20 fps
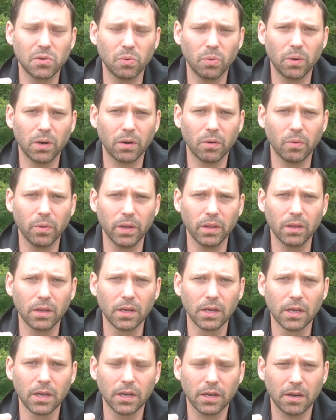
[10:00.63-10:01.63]
to work with
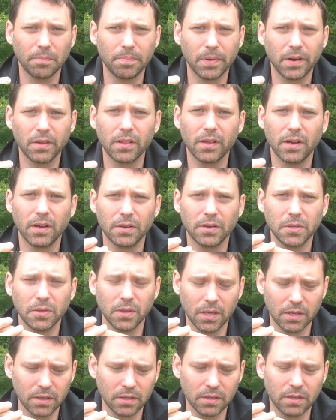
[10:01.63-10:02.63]
compared to
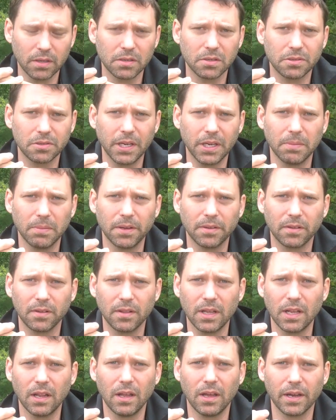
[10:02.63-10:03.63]
the trailmaster
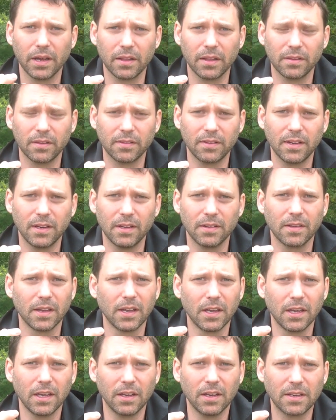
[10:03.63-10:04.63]
that, like I said,
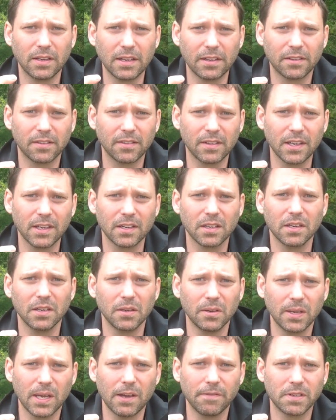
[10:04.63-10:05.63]
it gets stuck and
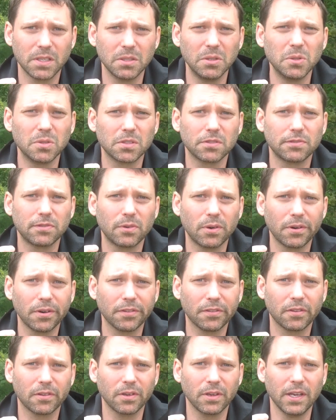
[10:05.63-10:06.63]
you have to use
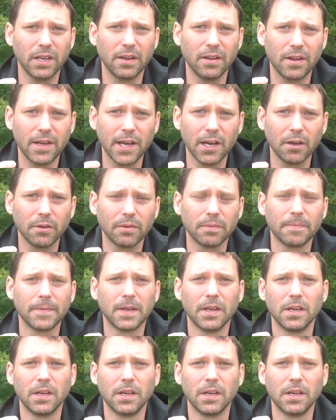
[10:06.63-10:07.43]
force to get it out.